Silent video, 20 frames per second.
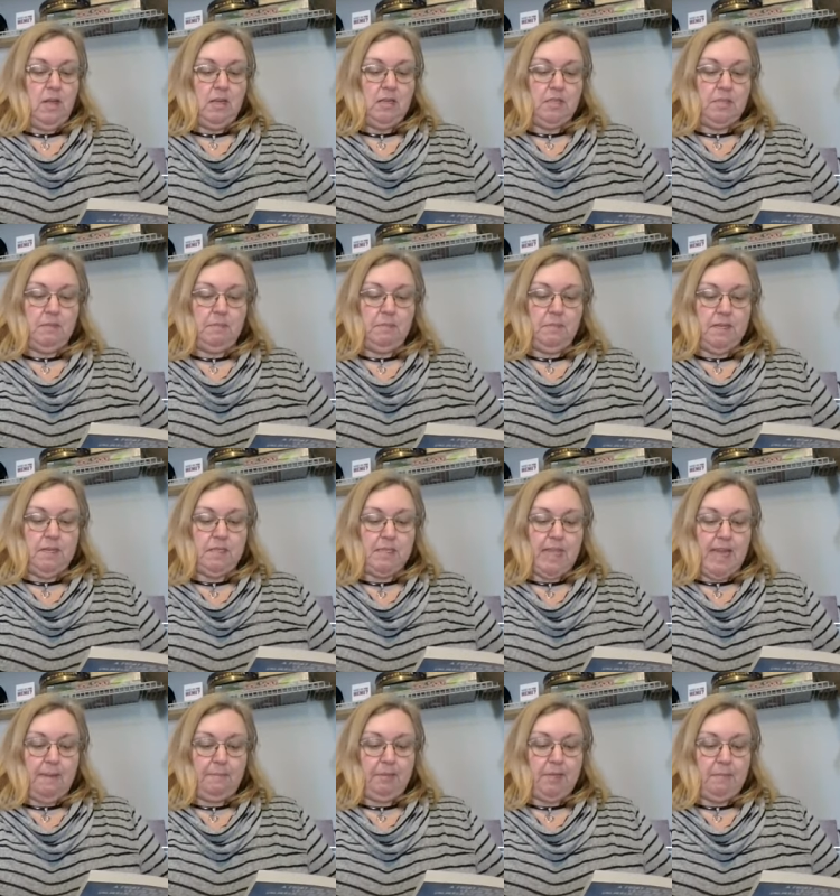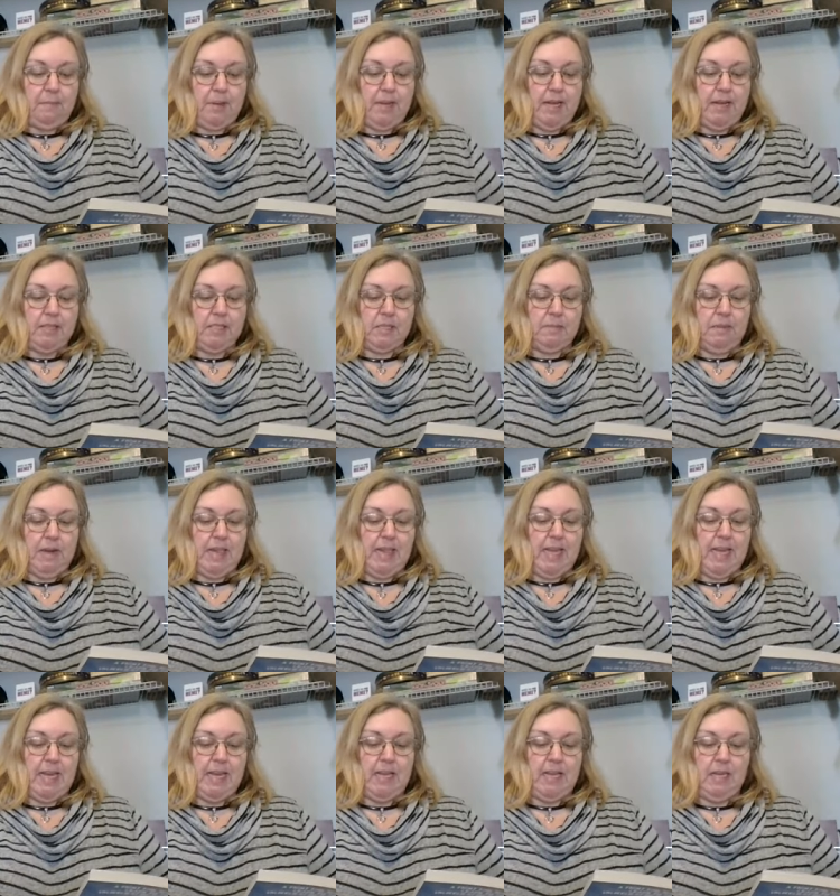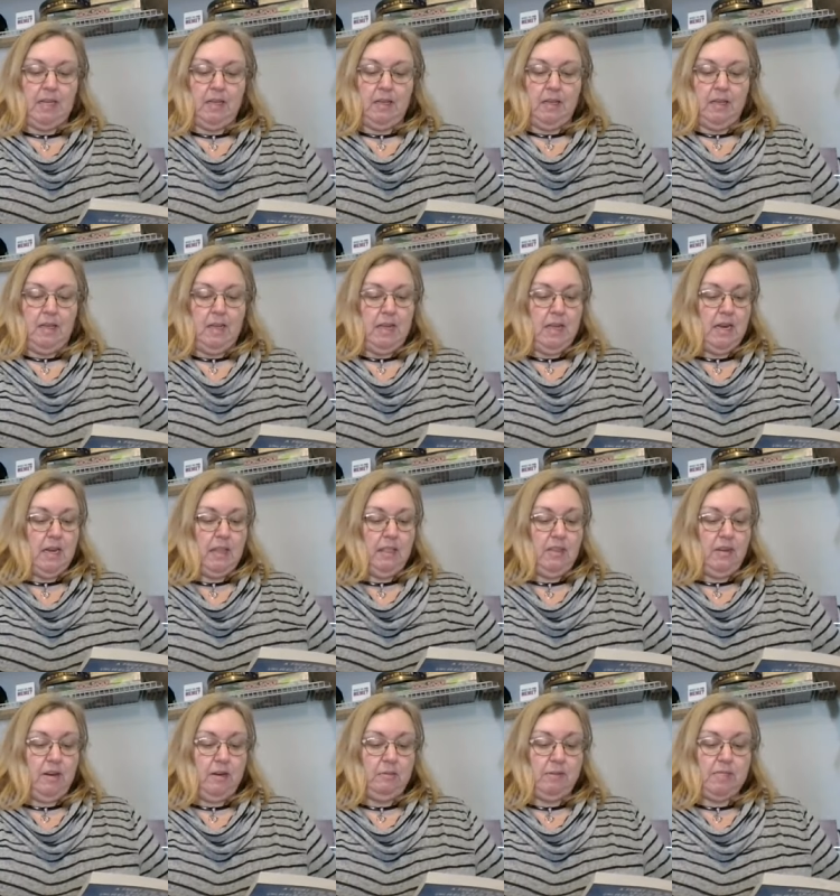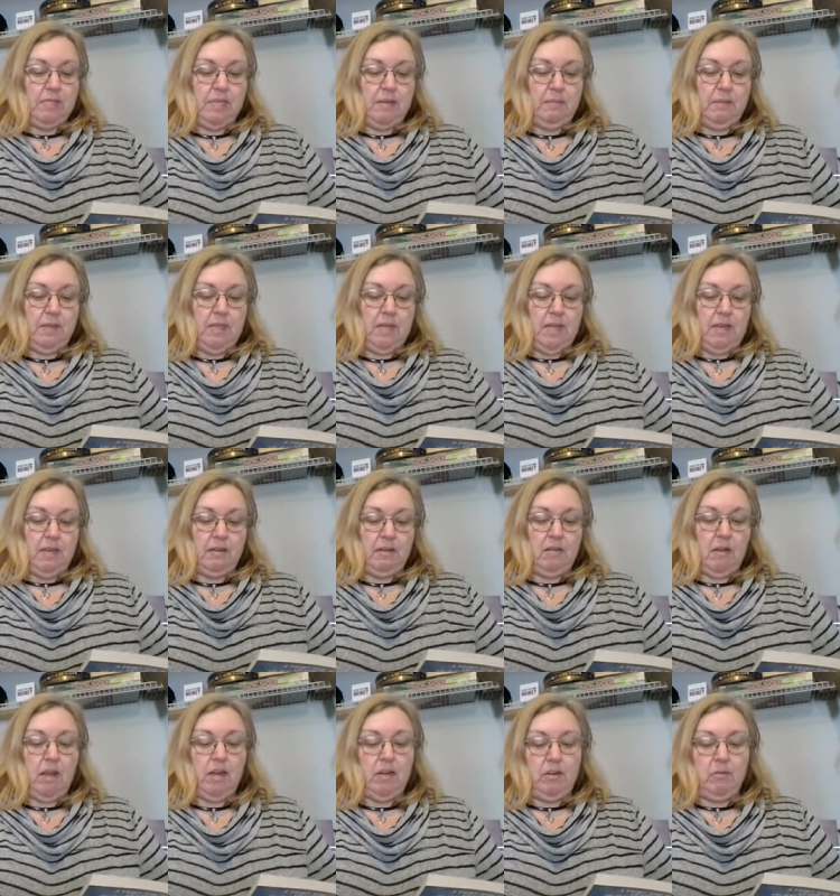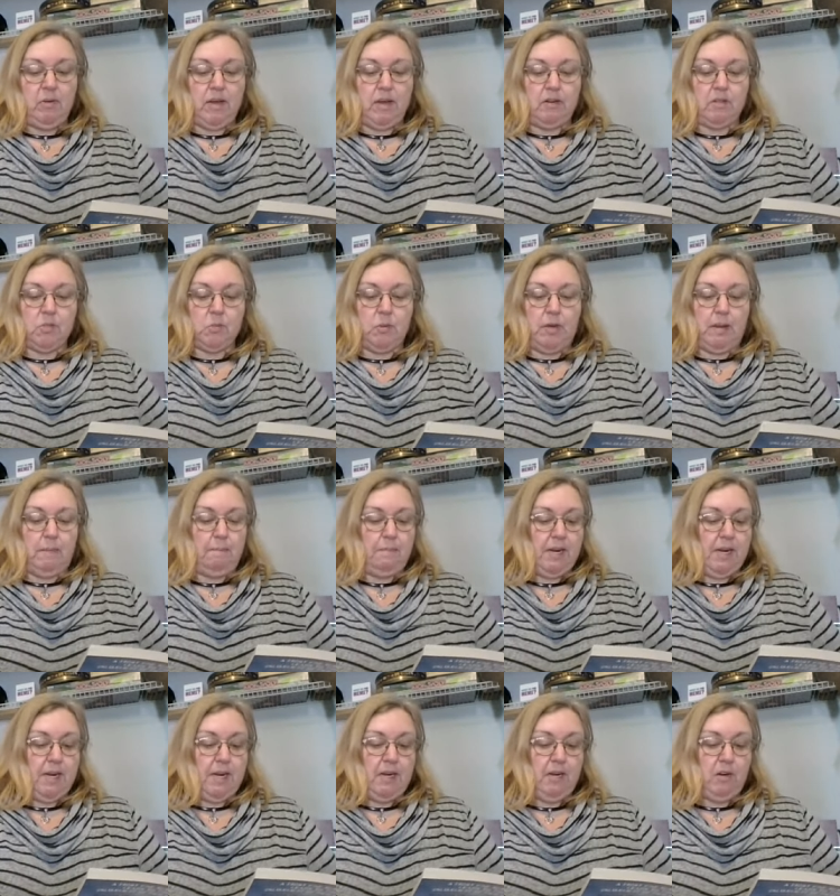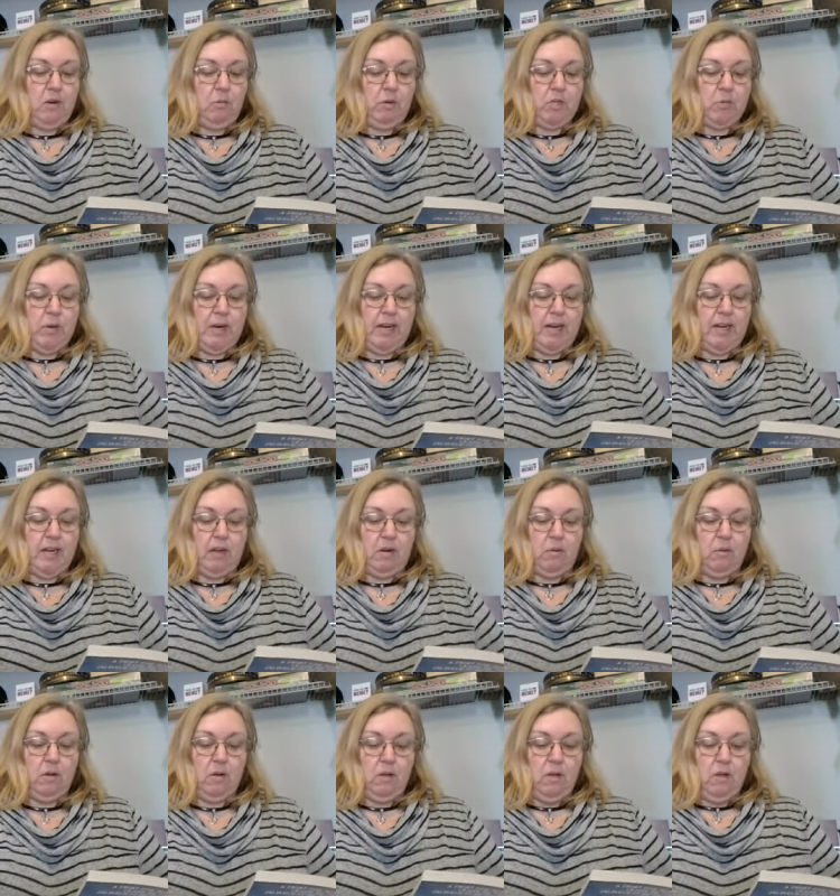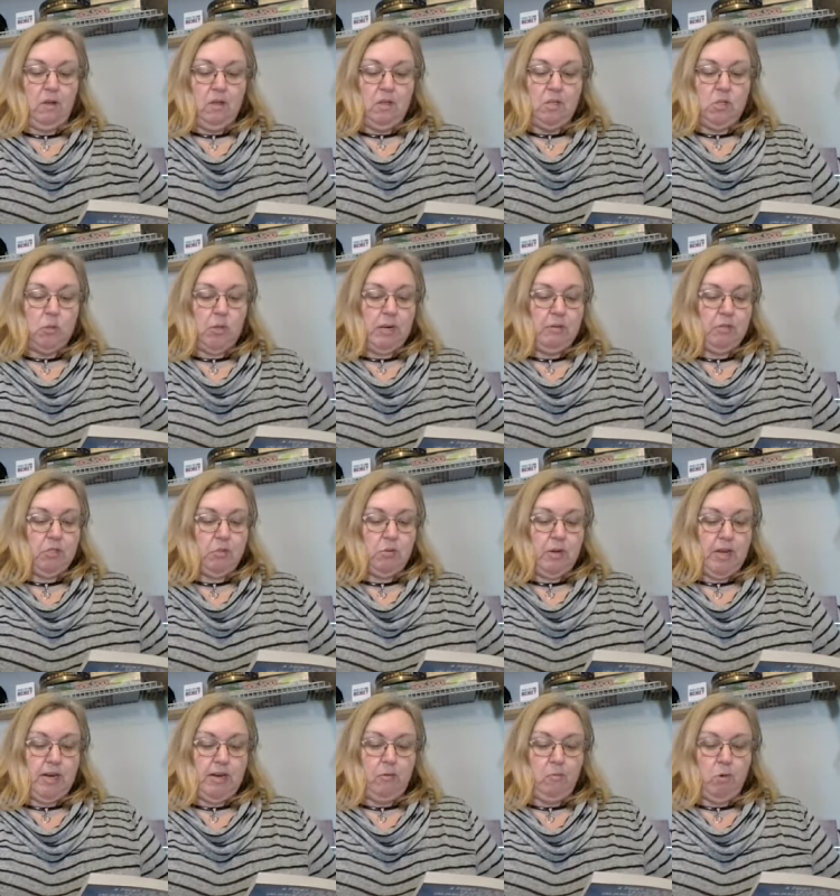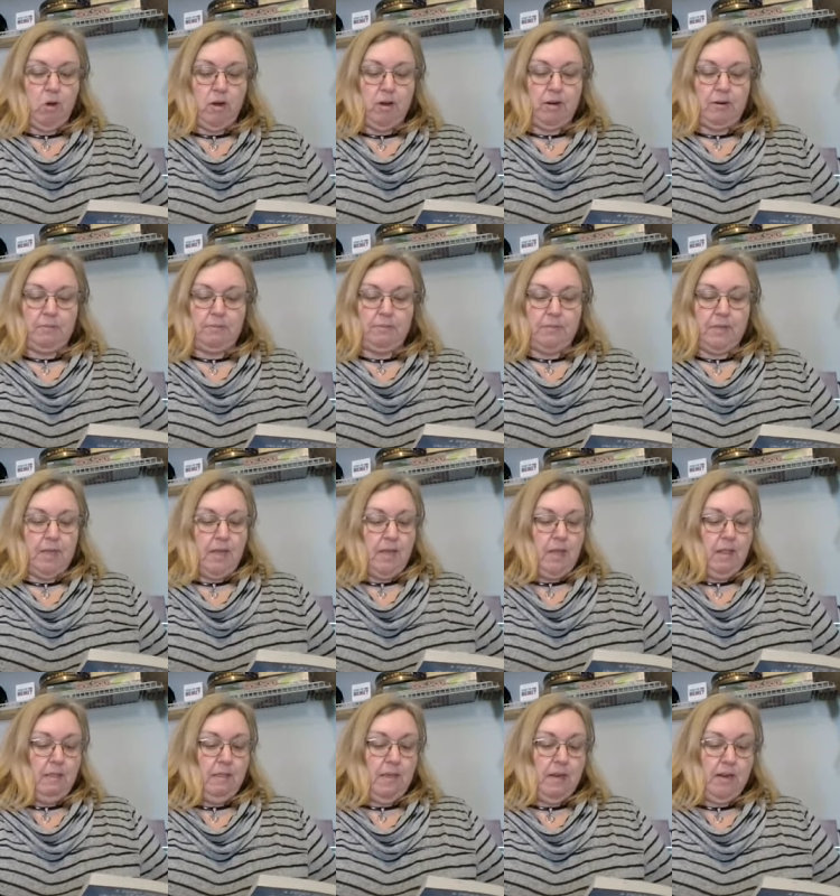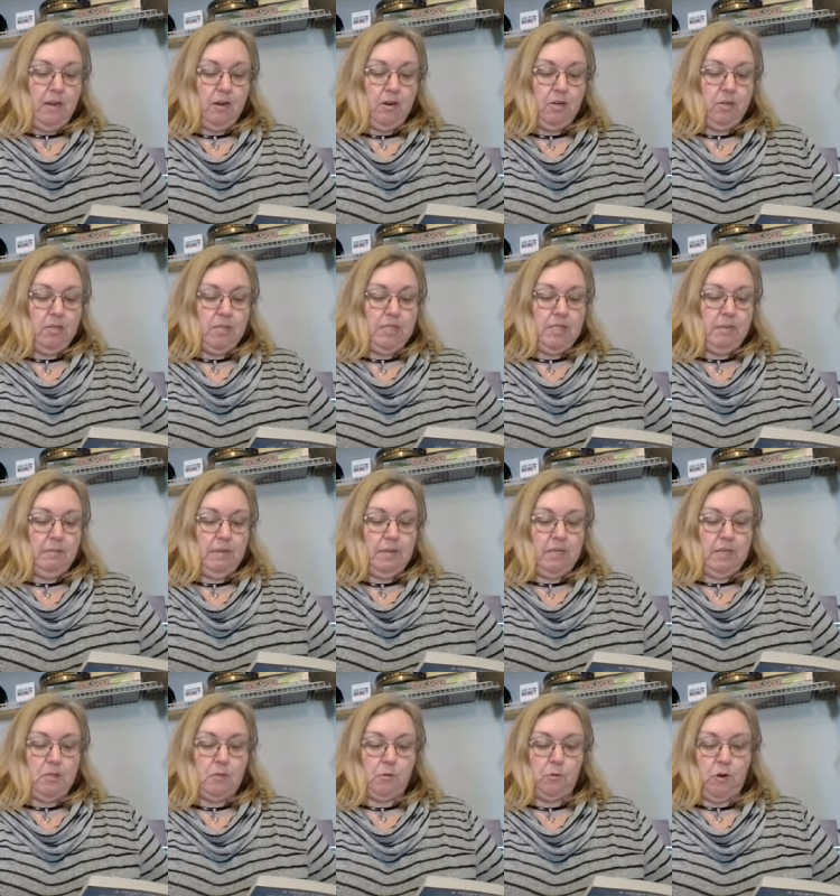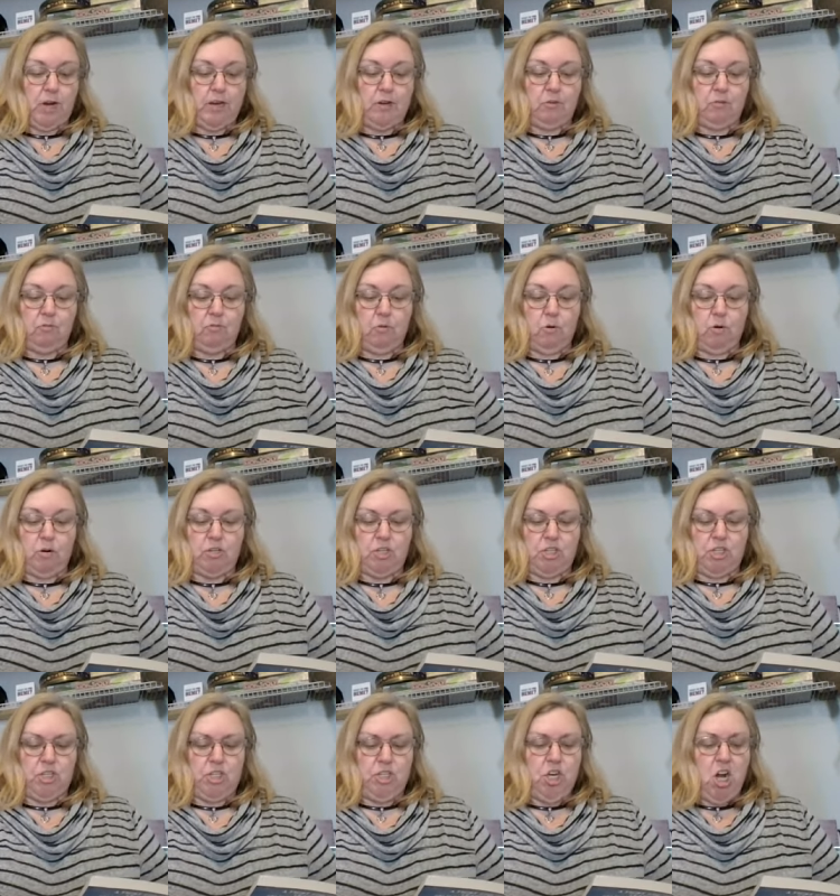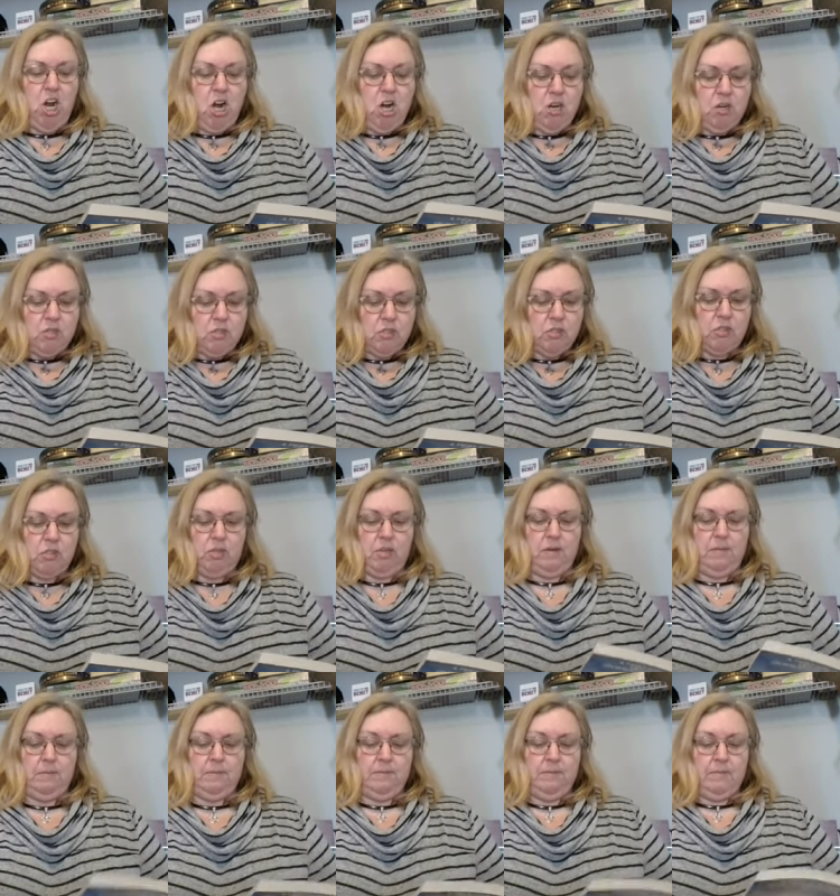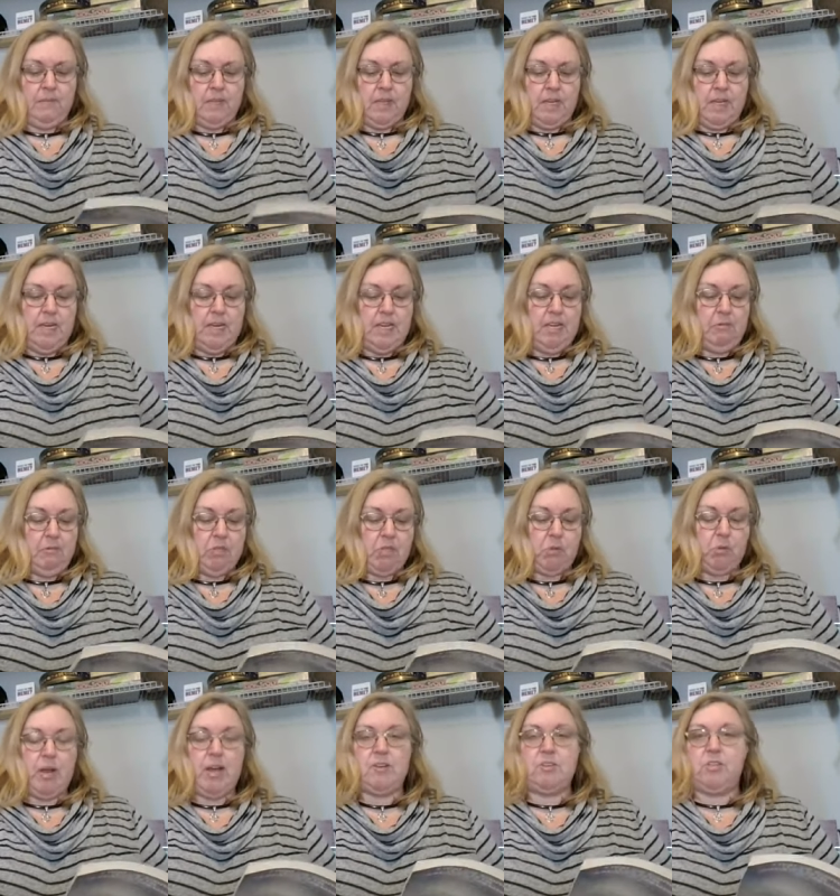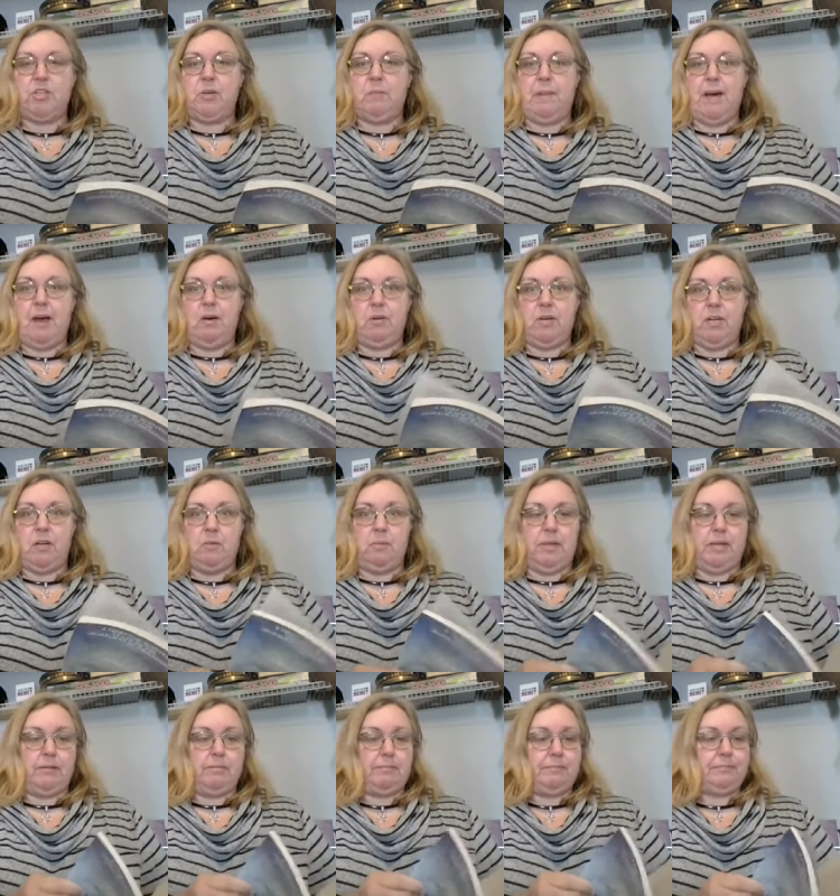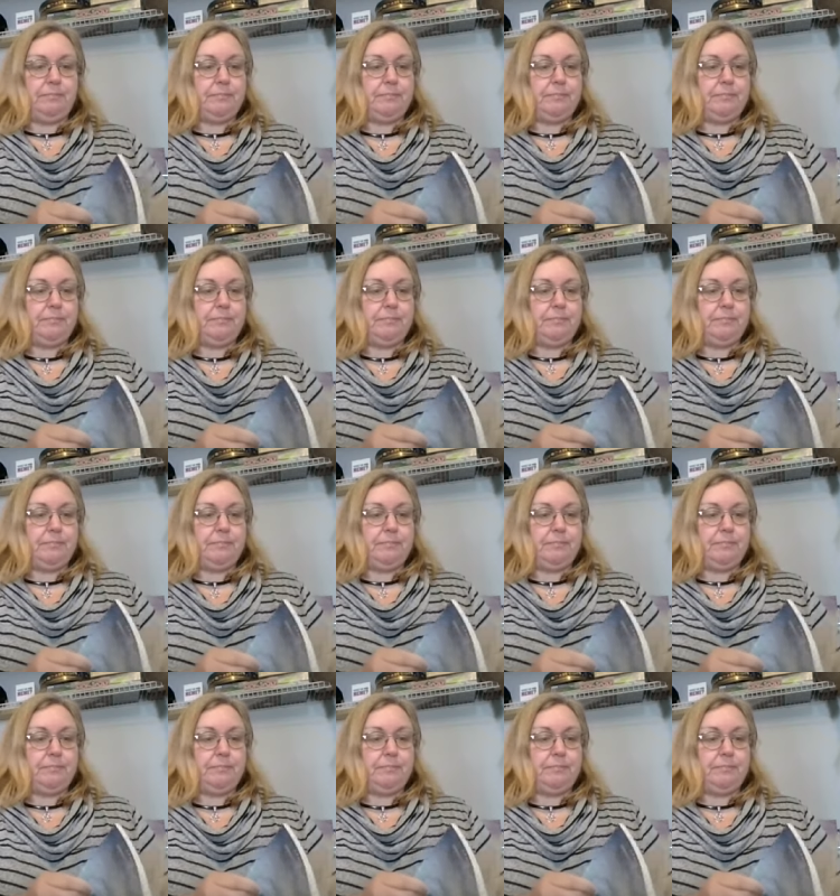Something slapped up against my leg, and I thought it was Timothy. I knew how to swim, but I didn't know which way to go, so I was treading water. Then I heard Timothy's frightened roar, "Sharks!" and he was thrashing about near me.